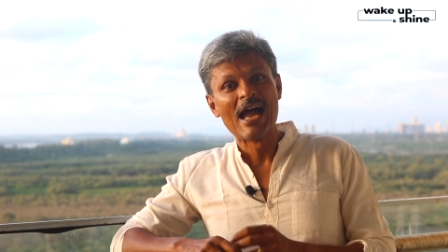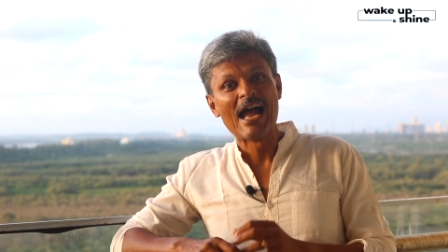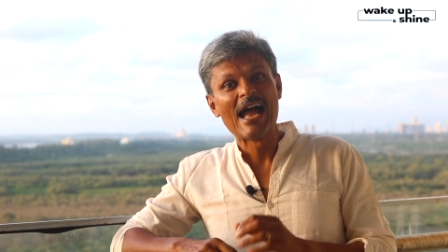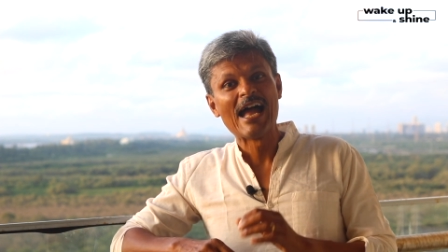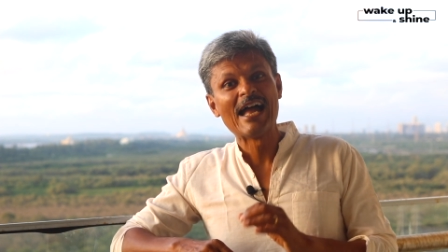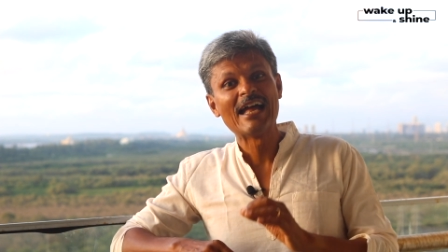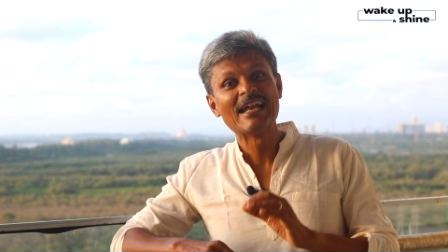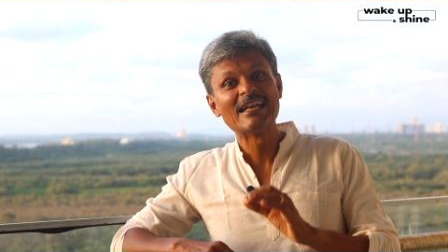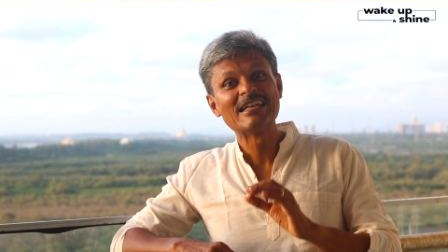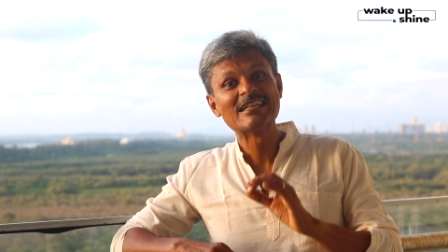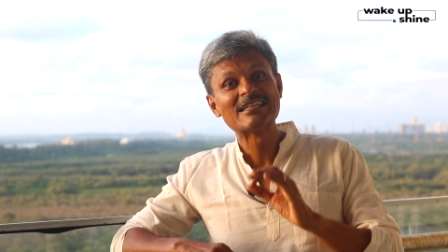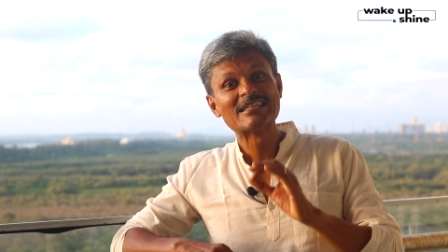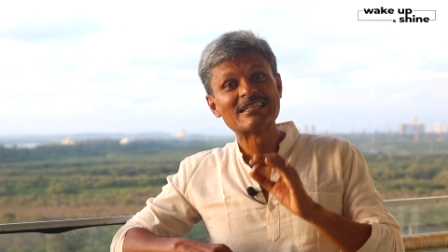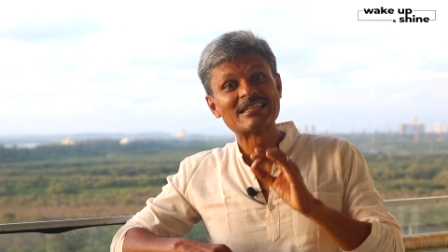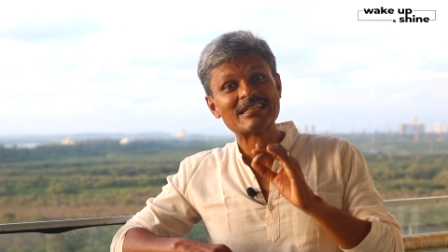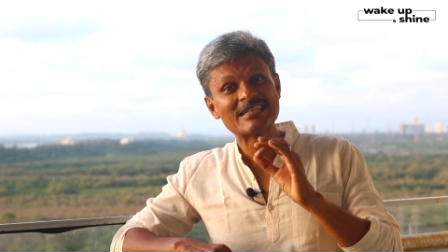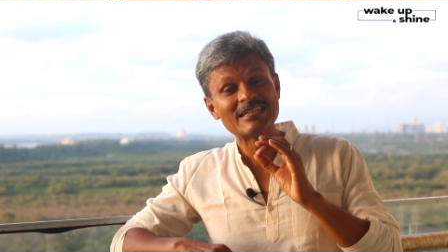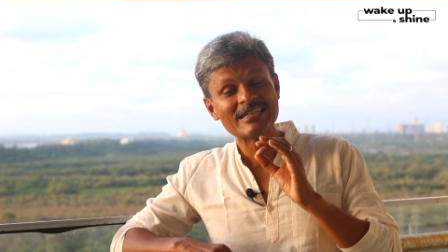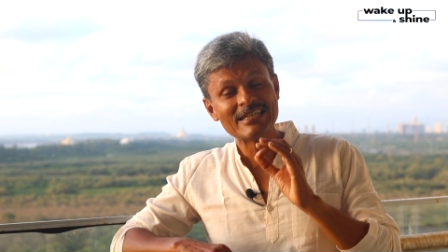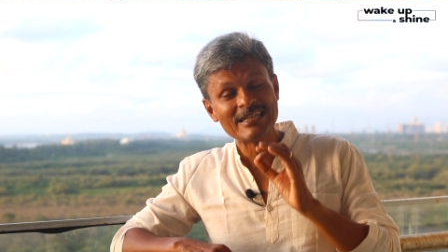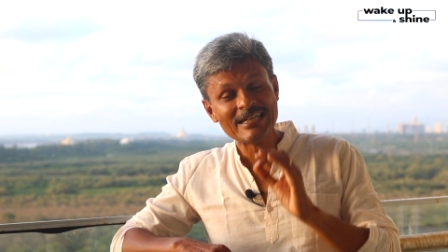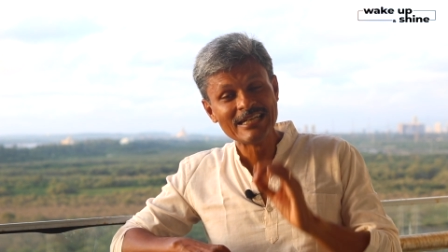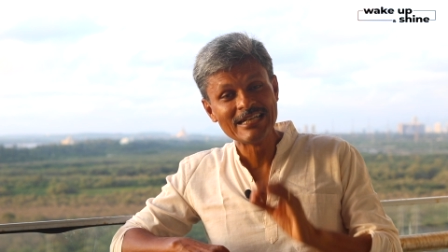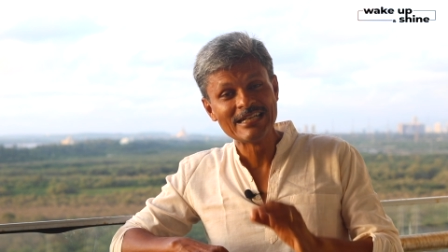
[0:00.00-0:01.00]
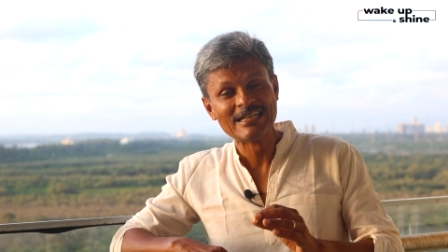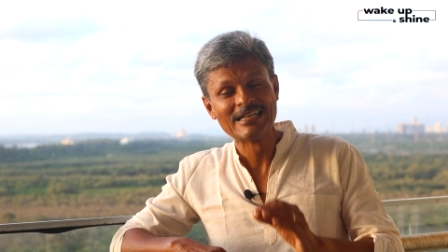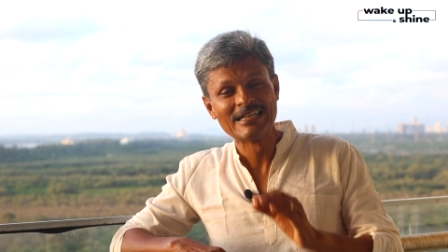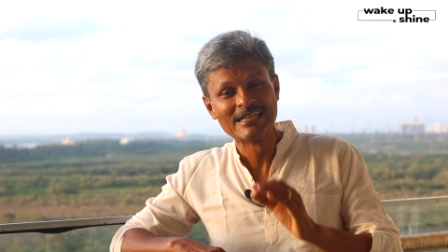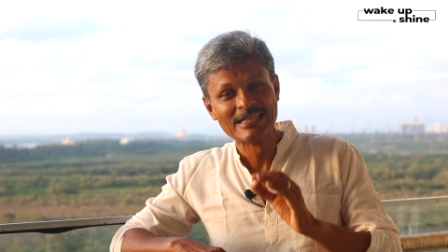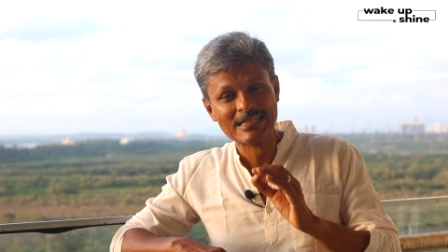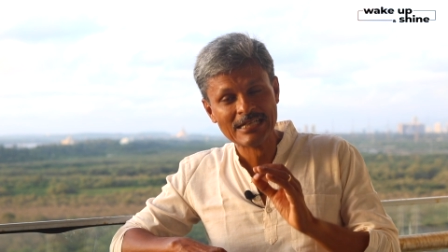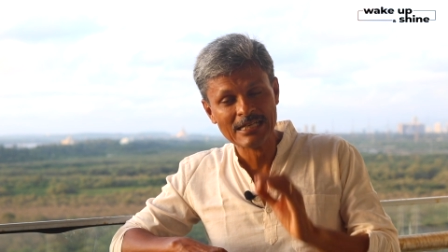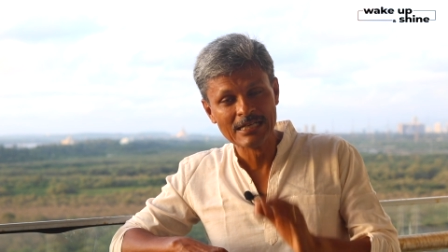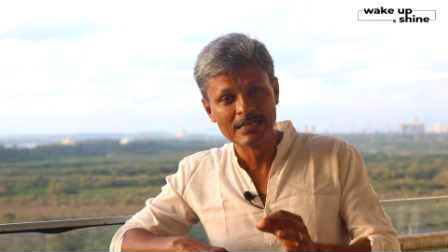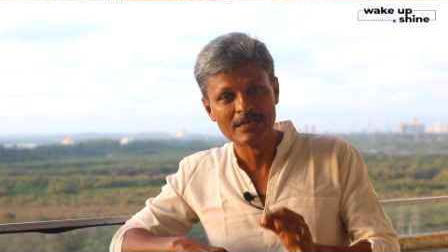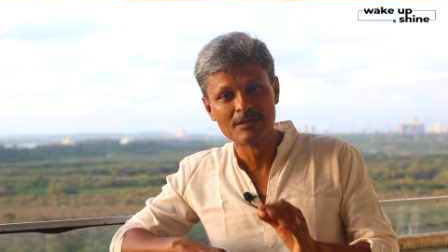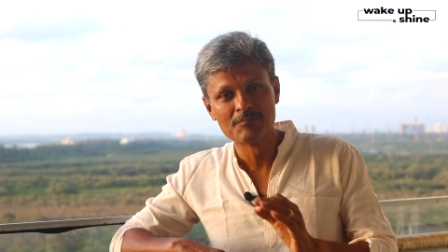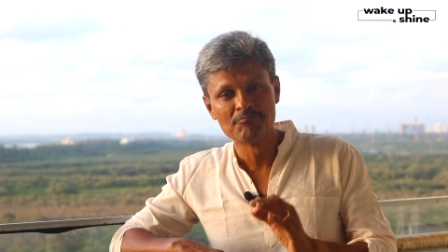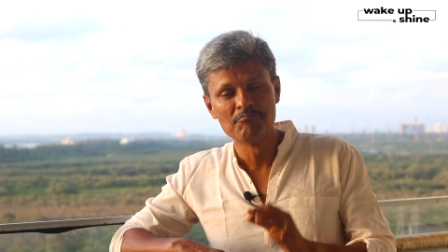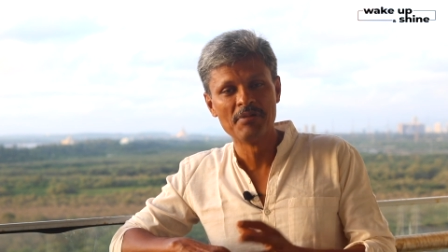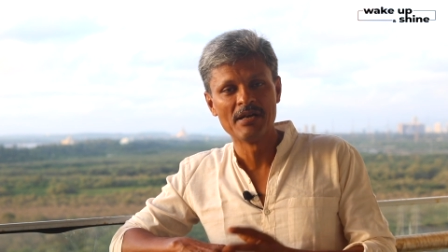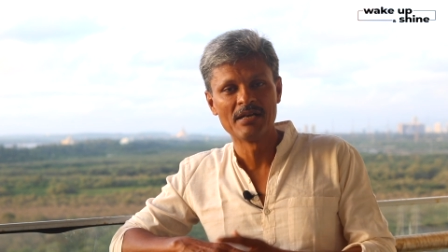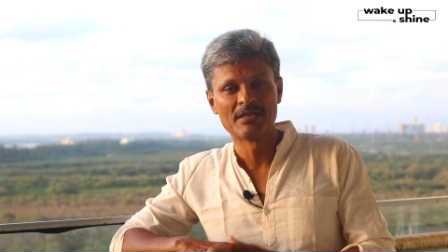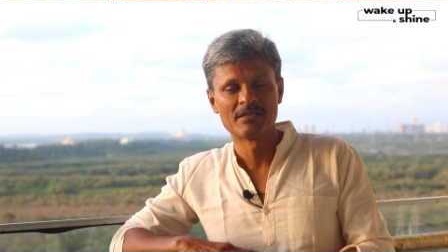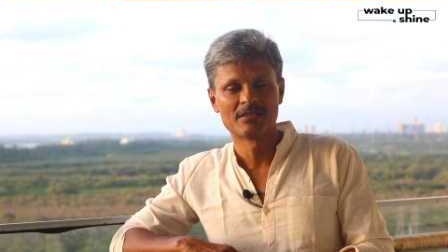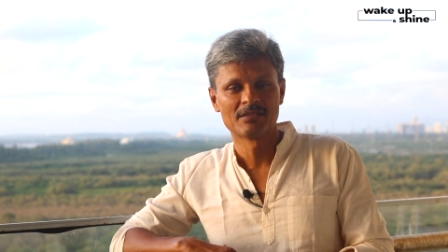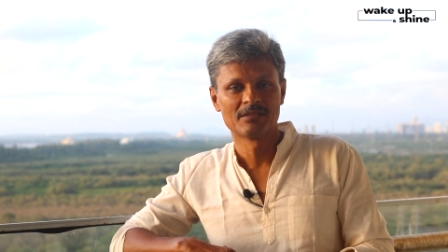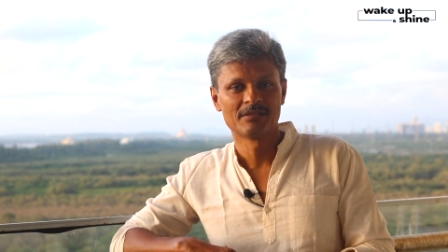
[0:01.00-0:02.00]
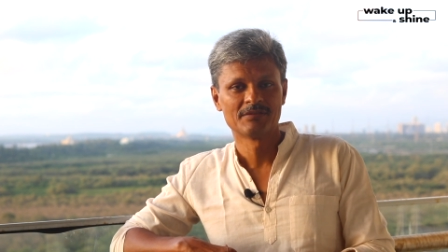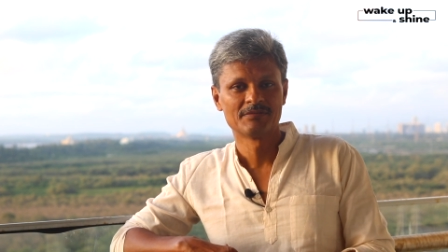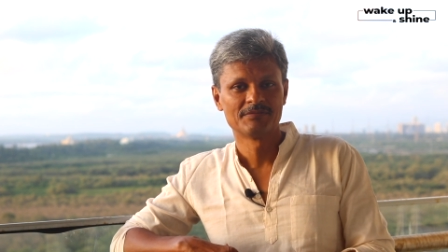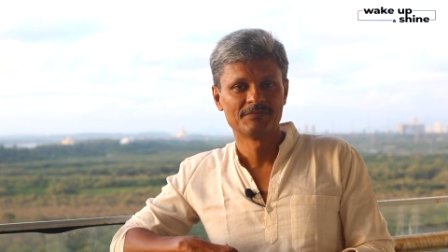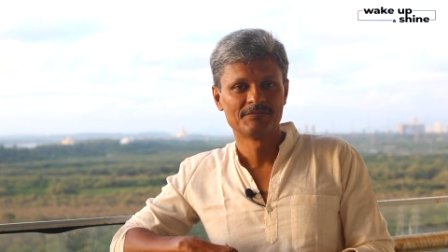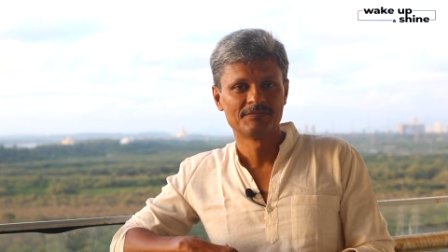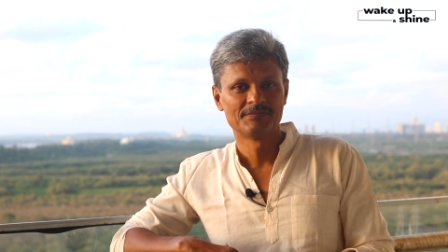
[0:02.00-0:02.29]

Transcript: And she did better.